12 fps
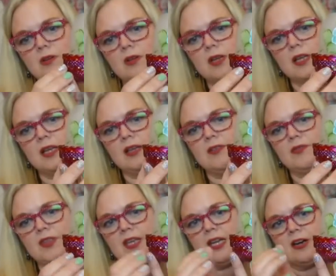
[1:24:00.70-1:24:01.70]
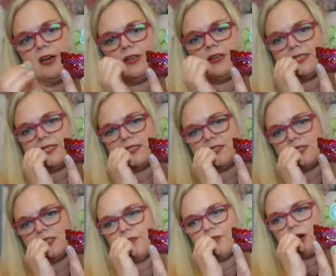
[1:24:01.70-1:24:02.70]
in the iridescence of
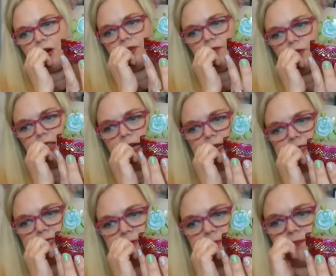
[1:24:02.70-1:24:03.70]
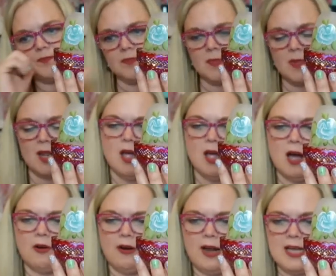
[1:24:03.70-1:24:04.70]
the carnival glass. All right, I